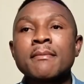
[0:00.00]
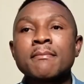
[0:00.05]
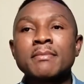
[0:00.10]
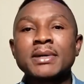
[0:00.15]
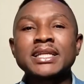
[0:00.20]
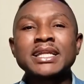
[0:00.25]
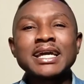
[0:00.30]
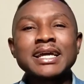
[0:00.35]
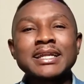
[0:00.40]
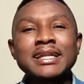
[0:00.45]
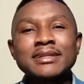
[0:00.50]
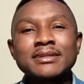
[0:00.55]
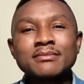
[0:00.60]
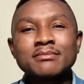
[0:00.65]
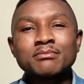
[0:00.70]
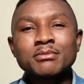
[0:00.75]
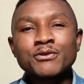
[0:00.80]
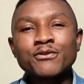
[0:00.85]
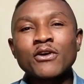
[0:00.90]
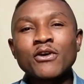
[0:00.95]
But then
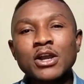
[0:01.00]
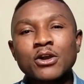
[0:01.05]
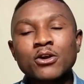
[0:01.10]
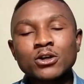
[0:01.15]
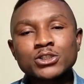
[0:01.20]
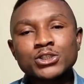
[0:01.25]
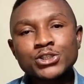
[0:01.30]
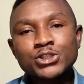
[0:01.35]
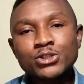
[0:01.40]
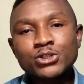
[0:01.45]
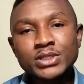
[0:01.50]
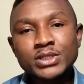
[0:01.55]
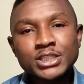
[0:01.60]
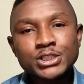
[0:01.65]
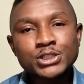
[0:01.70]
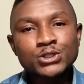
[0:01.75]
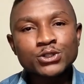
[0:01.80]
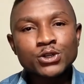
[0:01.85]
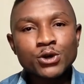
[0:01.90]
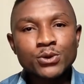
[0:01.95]
before I continue in this
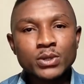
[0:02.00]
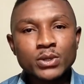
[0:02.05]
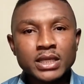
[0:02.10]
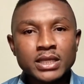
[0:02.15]
story,